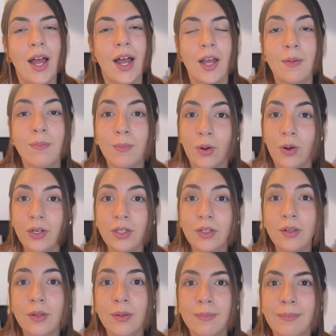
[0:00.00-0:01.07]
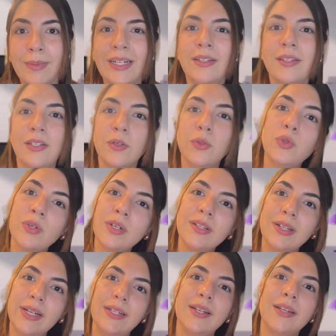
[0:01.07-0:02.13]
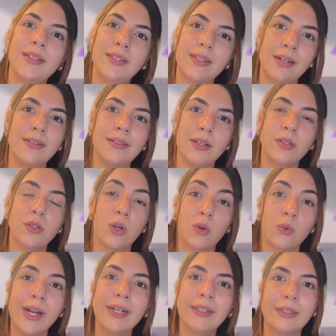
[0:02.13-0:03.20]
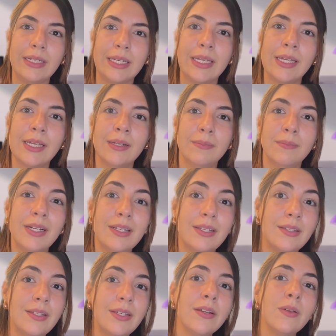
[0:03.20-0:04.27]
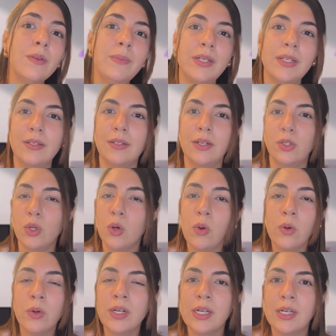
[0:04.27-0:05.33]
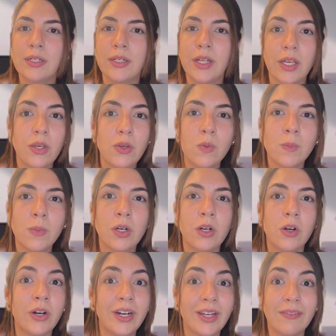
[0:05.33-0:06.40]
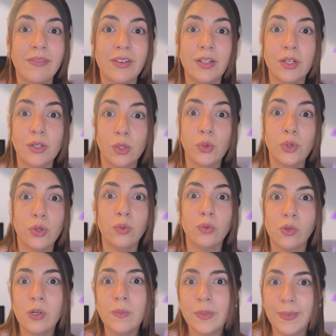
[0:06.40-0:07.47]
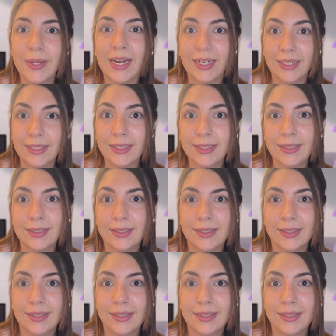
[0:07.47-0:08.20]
A model might still translate a sentence correctly, but still miss the tone, the humor, or even the social norms behind it.